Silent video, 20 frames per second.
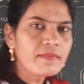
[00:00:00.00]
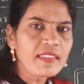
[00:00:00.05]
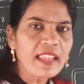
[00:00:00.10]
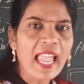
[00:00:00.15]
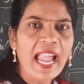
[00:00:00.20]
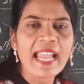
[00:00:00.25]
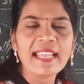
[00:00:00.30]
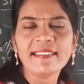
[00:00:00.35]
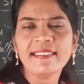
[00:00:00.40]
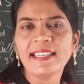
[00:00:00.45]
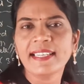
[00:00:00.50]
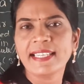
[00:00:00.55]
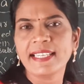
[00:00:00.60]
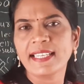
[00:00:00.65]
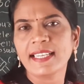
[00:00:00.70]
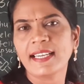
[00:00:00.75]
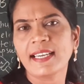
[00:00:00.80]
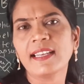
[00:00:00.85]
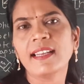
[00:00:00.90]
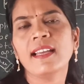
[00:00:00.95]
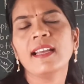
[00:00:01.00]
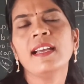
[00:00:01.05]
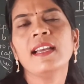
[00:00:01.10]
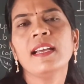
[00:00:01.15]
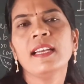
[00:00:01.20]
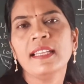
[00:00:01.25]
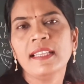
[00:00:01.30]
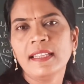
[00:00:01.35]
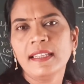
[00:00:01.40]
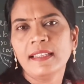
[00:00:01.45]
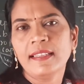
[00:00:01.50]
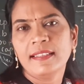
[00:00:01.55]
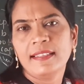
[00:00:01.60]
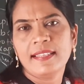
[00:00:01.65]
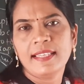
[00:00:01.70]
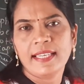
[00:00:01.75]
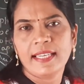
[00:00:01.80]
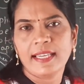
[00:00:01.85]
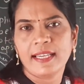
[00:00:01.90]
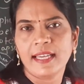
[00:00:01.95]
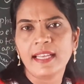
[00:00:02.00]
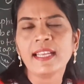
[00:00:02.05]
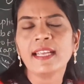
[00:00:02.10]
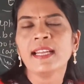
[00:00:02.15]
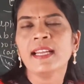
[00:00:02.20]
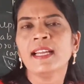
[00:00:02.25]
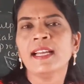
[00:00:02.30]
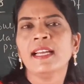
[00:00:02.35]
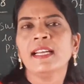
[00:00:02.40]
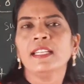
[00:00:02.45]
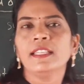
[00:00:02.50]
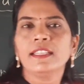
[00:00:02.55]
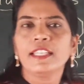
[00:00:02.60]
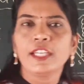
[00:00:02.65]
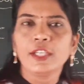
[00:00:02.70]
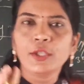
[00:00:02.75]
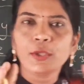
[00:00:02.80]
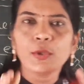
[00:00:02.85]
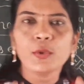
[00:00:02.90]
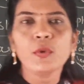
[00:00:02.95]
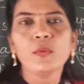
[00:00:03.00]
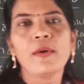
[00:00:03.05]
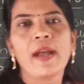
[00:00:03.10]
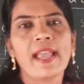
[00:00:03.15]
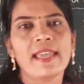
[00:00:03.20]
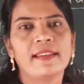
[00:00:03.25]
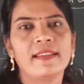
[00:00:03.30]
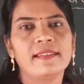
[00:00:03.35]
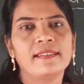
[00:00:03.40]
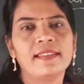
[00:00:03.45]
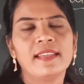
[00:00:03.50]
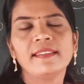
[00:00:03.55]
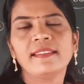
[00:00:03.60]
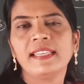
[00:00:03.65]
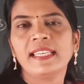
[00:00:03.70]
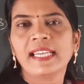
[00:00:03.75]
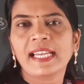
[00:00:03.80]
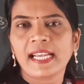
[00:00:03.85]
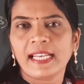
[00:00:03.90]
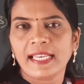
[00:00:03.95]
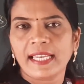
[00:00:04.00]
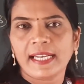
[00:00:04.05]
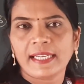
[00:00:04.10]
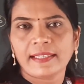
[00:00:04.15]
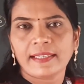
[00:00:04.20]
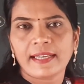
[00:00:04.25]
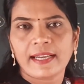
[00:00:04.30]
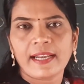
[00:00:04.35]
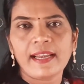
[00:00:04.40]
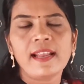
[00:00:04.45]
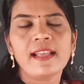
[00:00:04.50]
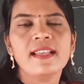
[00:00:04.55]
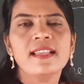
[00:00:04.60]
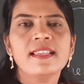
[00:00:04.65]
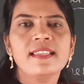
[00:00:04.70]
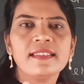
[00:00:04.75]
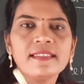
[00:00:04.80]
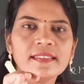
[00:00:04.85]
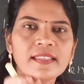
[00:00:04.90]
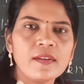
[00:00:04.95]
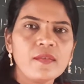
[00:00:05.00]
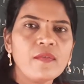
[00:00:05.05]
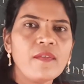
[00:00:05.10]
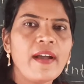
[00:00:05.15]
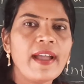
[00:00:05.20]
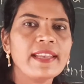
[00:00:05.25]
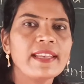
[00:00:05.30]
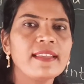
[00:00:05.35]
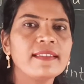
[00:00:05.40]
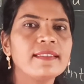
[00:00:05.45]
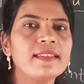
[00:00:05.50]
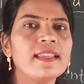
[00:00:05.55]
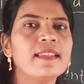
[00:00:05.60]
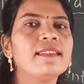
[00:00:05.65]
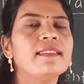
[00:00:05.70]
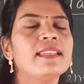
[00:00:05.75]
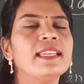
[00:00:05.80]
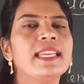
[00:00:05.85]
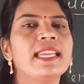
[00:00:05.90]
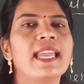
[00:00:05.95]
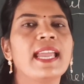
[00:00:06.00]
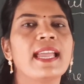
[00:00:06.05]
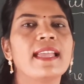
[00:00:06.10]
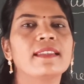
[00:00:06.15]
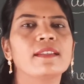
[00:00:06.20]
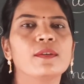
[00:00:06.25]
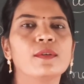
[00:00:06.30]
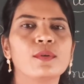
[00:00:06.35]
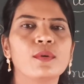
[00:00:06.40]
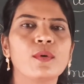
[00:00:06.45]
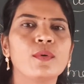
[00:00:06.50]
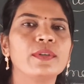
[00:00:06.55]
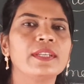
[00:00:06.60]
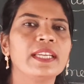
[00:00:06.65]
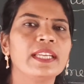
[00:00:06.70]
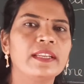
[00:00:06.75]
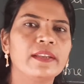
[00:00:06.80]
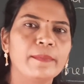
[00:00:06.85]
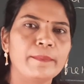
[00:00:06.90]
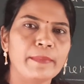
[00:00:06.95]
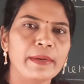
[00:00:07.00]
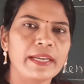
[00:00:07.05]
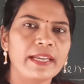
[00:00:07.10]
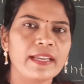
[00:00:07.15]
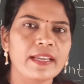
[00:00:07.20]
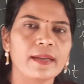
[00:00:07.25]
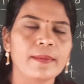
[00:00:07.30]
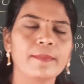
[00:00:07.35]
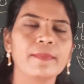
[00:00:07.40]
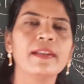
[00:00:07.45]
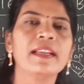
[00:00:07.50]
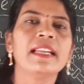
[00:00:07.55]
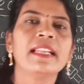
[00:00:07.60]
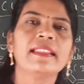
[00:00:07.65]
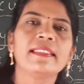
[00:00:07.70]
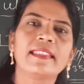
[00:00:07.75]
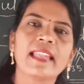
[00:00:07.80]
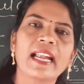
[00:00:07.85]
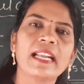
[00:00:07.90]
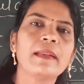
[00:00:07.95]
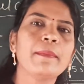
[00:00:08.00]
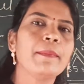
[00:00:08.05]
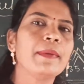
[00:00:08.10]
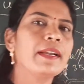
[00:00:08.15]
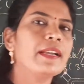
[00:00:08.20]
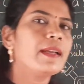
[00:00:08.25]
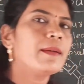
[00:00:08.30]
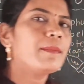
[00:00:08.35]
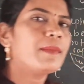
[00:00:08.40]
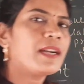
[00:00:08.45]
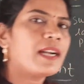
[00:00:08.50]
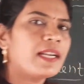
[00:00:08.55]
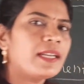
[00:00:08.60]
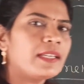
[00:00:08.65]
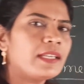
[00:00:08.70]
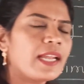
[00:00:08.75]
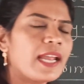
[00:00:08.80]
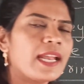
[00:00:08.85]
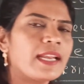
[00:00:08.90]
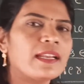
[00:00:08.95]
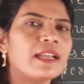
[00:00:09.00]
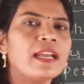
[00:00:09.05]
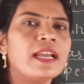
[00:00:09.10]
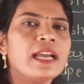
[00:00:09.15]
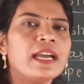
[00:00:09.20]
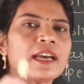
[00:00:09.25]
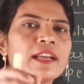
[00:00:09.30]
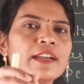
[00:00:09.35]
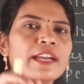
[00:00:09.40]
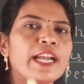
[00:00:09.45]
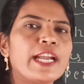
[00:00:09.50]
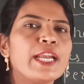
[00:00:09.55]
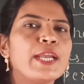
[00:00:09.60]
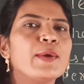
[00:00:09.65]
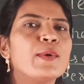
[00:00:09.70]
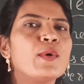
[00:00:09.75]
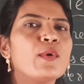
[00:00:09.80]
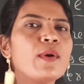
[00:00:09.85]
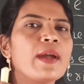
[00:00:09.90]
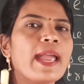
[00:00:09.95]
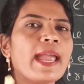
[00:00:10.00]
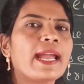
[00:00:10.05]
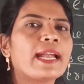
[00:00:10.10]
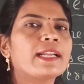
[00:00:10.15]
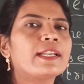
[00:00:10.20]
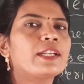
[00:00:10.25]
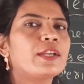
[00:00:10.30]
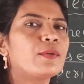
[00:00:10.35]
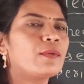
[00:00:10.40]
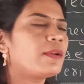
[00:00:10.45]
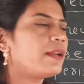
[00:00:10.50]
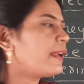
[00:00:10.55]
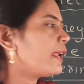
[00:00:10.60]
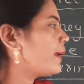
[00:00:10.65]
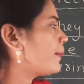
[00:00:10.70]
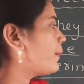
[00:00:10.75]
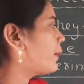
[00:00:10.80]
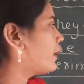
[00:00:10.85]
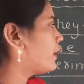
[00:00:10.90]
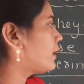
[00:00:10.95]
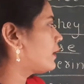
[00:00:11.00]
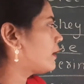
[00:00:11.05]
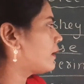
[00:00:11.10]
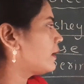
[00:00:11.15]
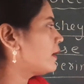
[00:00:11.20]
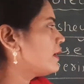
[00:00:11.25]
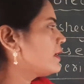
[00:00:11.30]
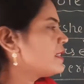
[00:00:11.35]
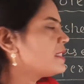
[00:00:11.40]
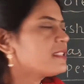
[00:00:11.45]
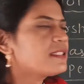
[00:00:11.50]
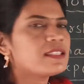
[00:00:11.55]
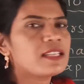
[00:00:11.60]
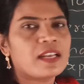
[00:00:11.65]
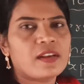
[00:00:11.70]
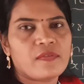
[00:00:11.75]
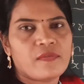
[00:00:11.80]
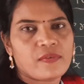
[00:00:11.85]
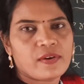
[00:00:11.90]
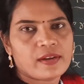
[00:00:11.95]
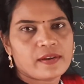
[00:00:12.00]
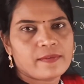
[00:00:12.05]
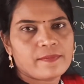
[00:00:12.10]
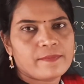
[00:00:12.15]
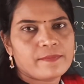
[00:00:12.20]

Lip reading: I said here, see here, the two viruses he collected. Some viruses he has grown in a medium, that medium contain radioactive labeled sulfur,